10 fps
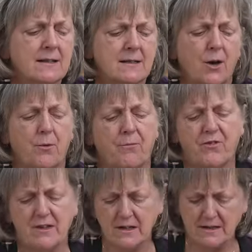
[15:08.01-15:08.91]
So
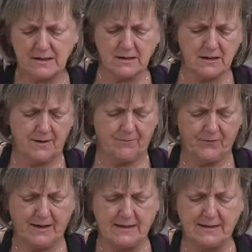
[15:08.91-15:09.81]
this
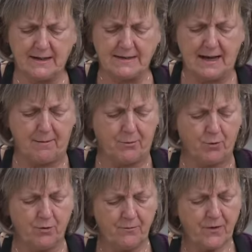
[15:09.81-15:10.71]
is an
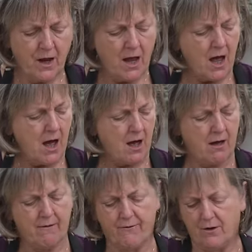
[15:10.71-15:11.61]
example
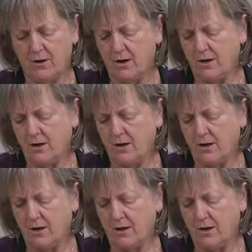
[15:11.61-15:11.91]
of